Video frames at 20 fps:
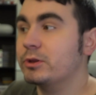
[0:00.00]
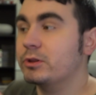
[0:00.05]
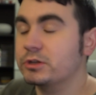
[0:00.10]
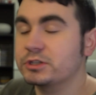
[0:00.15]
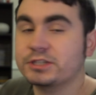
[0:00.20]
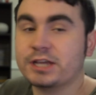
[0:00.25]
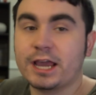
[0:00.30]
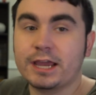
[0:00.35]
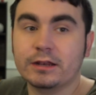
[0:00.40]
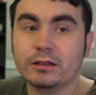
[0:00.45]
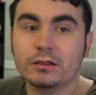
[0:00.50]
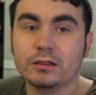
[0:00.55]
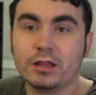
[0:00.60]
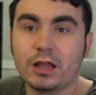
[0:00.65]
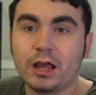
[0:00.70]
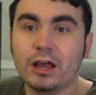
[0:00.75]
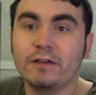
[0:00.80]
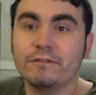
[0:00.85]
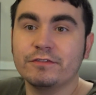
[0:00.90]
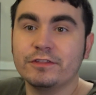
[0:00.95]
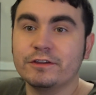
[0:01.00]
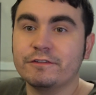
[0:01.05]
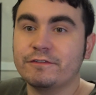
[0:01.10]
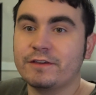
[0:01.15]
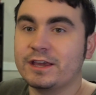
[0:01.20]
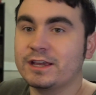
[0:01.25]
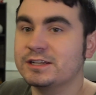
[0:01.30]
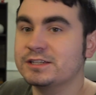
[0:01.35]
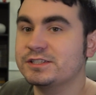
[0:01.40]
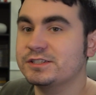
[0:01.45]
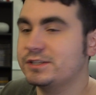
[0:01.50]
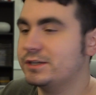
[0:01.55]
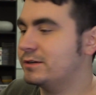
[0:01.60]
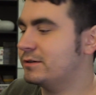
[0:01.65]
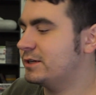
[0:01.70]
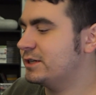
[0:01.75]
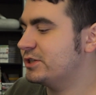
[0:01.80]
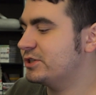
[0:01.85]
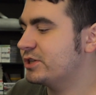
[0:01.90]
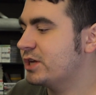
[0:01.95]
title of the fan
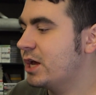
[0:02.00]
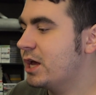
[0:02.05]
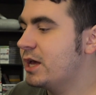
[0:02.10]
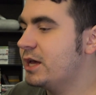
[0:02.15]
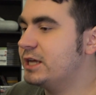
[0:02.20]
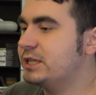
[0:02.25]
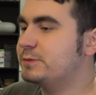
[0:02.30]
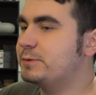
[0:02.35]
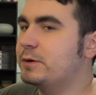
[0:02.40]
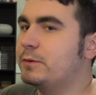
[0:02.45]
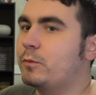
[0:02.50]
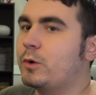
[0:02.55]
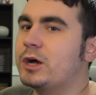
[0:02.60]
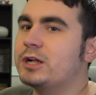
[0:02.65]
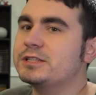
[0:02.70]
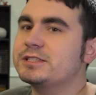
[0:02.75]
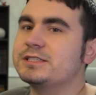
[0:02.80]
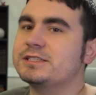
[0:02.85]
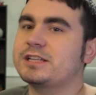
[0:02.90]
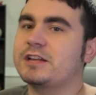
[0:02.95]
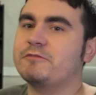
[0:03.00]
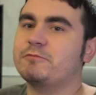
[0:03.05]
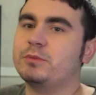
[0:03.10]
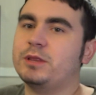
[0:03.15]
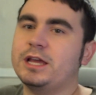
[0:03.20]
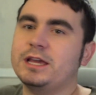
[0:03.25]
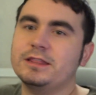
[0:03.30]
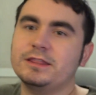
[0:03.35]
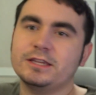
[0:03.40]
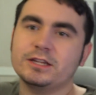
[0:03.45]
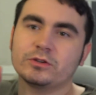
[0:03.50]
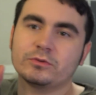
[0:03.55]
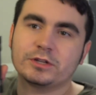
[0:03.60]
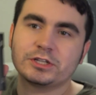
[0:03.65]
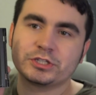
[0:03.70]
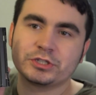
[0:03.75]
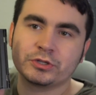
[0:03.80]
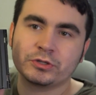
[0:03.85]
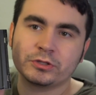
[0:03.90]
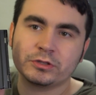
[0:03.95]
series. It's been a while since I've played the
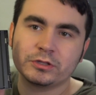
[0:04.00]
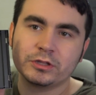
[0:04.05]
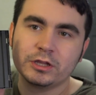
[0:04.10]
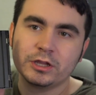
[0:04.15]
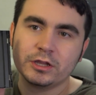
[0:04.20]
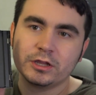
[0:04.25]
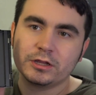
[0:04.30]
original.